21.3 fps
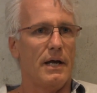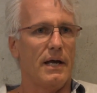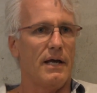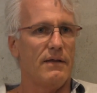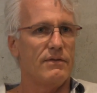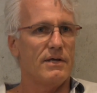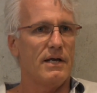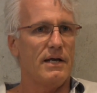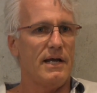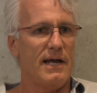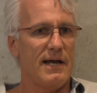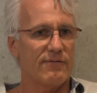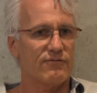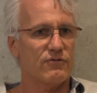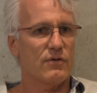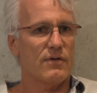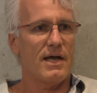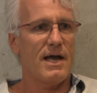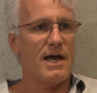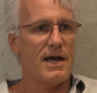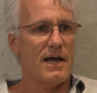And then
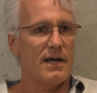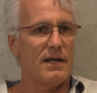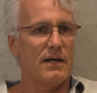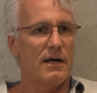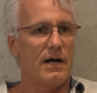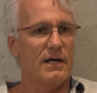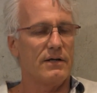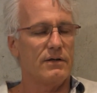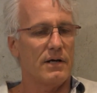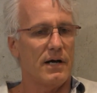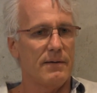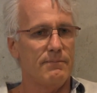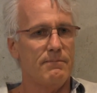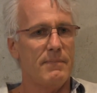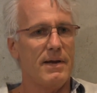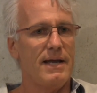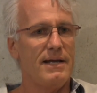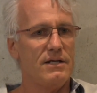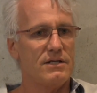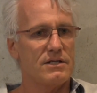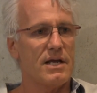after that, I, I
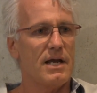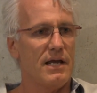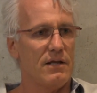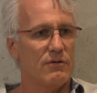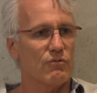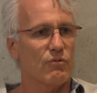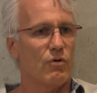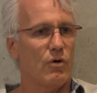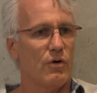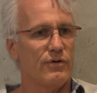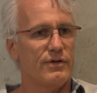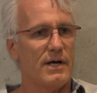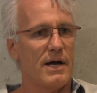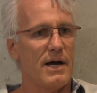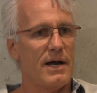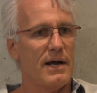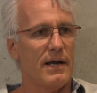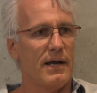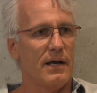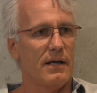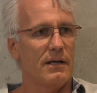maintained the raw
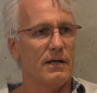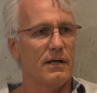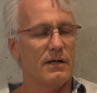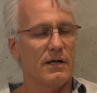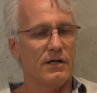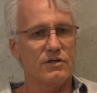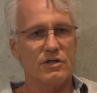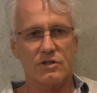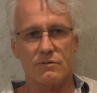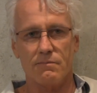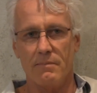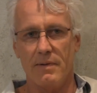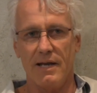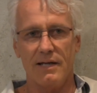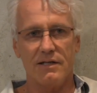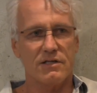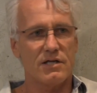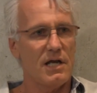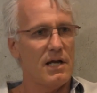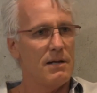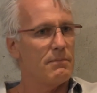diet mm. and I just
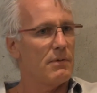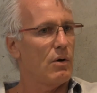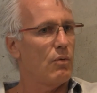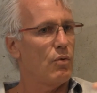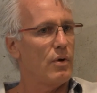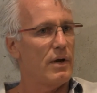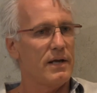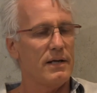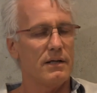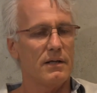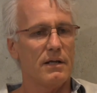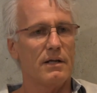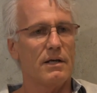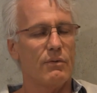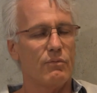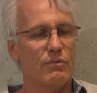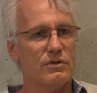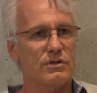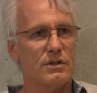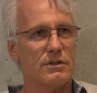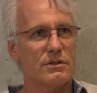maintained my weight. And
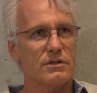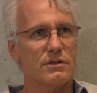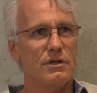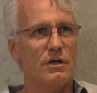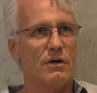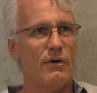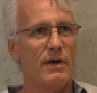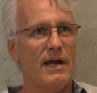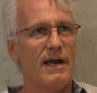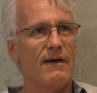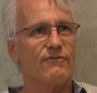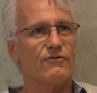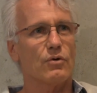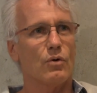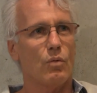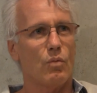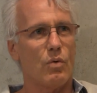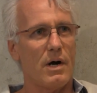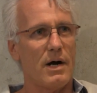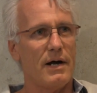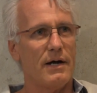it was just, you know, after
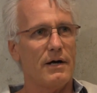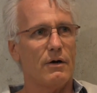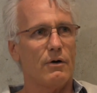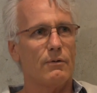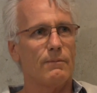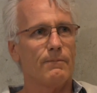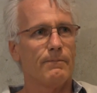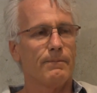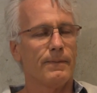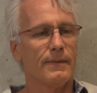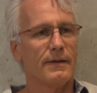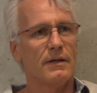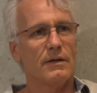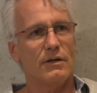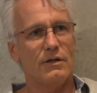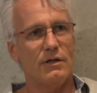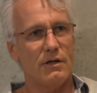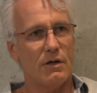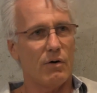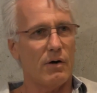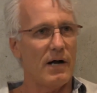a while,
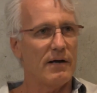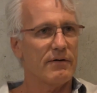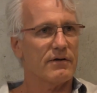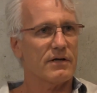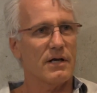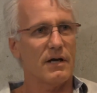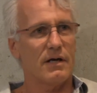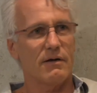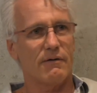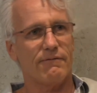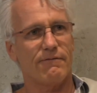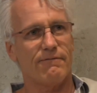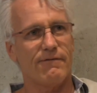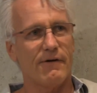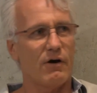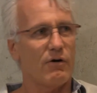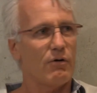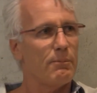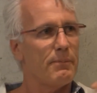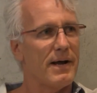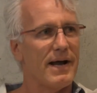you know, I kind of
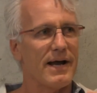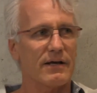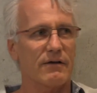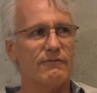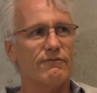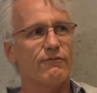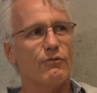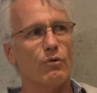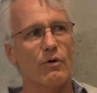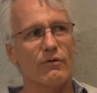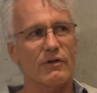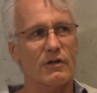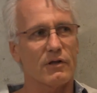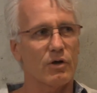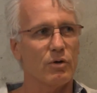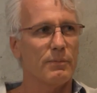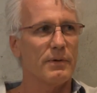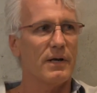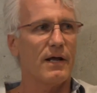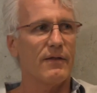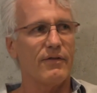fell back and forth a
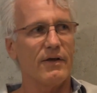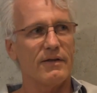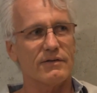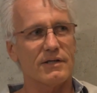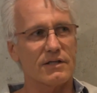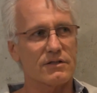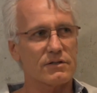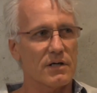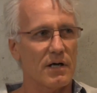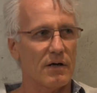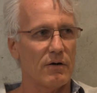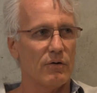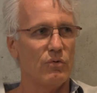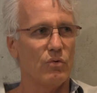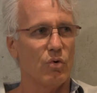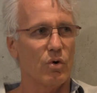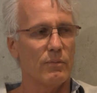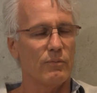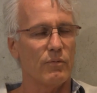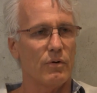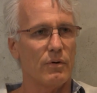little bit. I think that's kind of
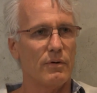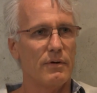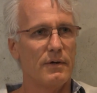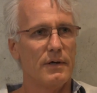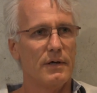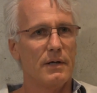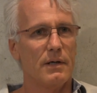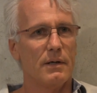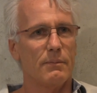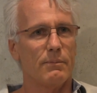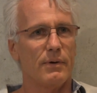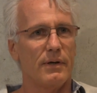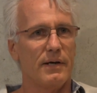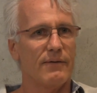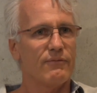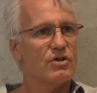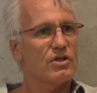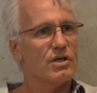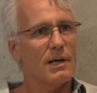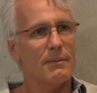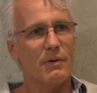normal. But mm-hmm.
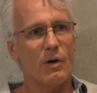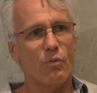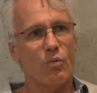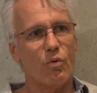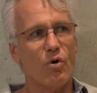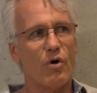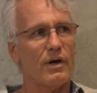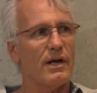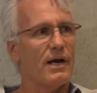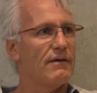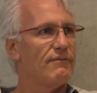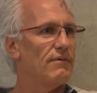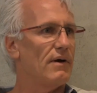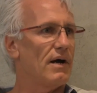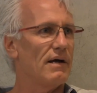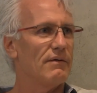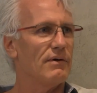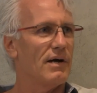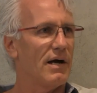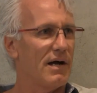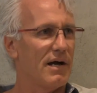every time I would, I,
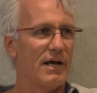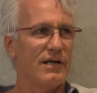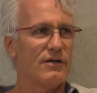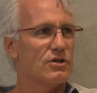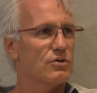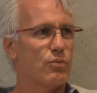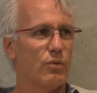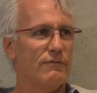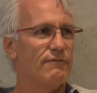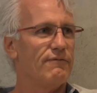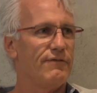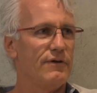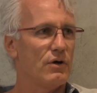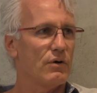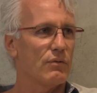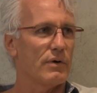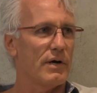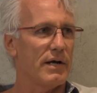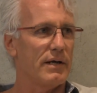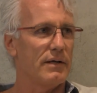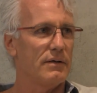I, I just wouldn't feel
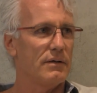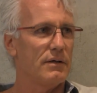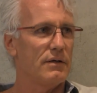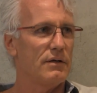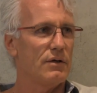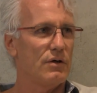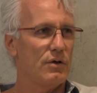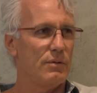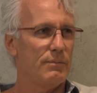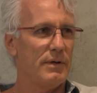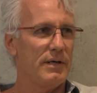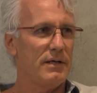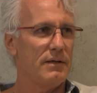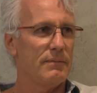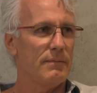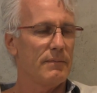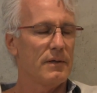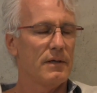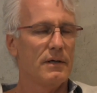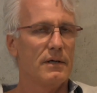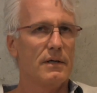right. You know what I mm,
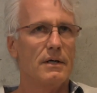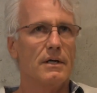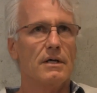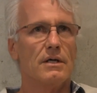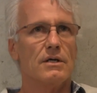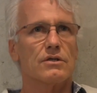mean? yeah.